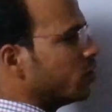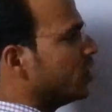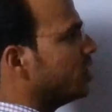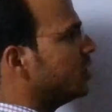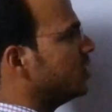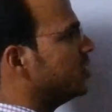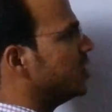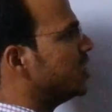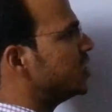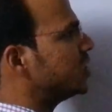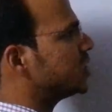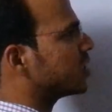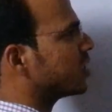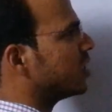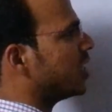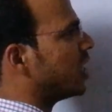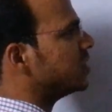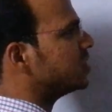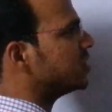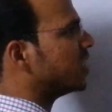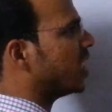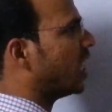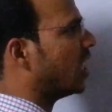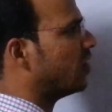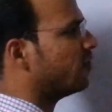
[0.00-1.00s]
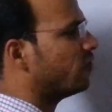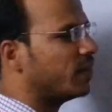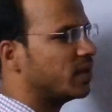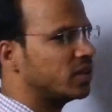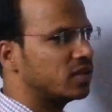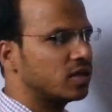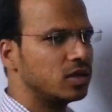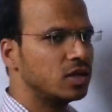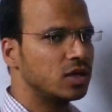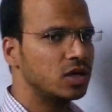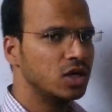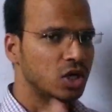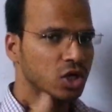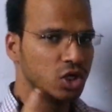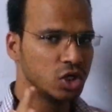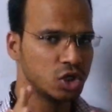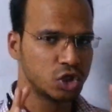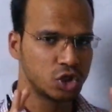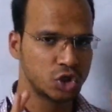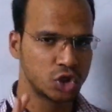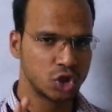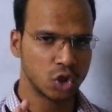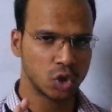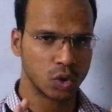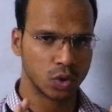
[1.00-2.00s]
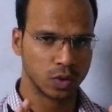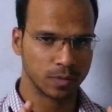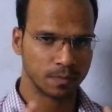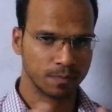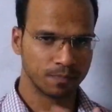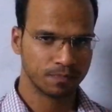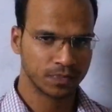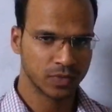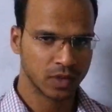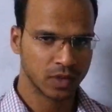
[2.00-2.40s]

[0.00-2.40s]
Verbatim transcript: In this class, I have a method show.